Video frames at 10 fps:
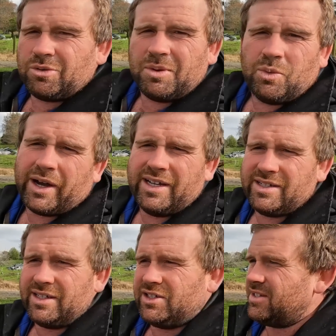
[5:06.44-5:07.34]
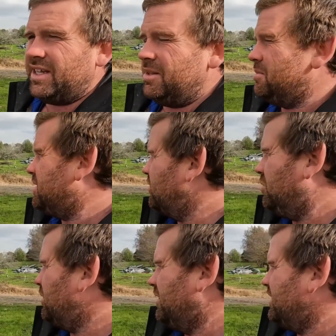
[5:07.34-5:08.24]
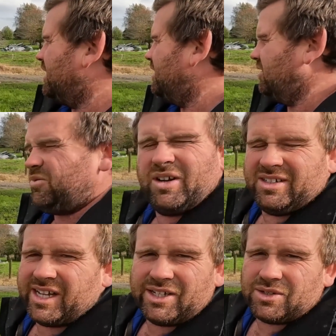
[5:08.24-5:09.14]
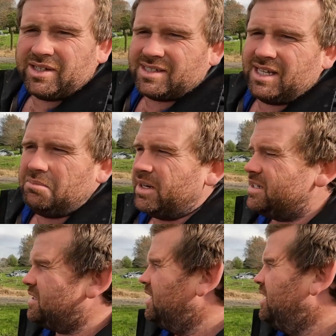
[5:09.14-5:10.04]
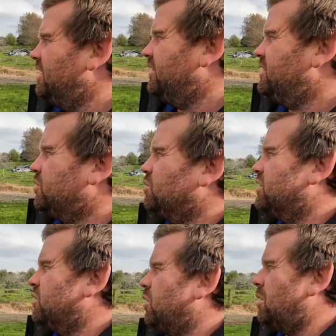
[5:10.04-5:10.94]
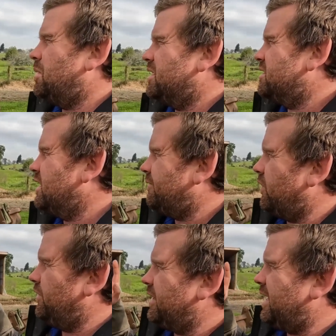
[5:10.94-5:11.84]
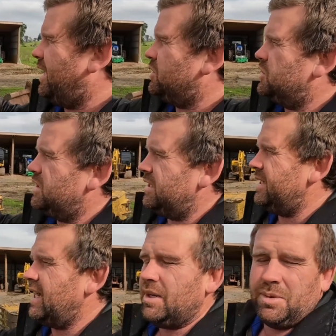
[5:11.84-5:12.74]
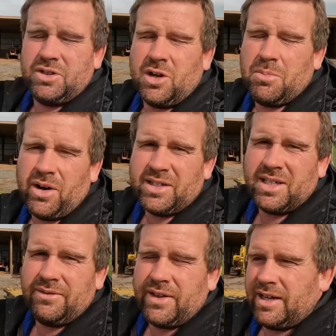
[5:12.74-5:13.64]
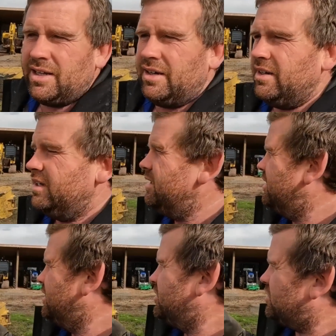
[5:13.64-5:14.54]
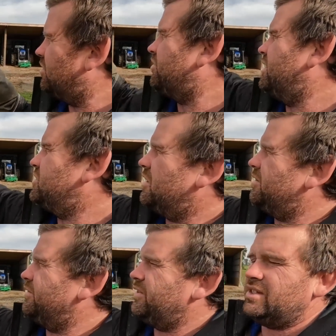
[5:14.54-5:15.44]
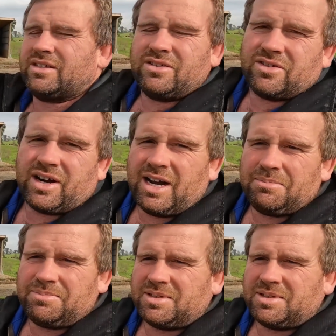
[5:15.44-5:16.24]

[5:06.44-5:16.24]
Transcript: it'd be way easier just to get them to do it with a digger. It'll only take sort of 10 minutes. There's also quite a bit of stuff on the cowshed yard, which I might see if they can sort of reach over the fence and grab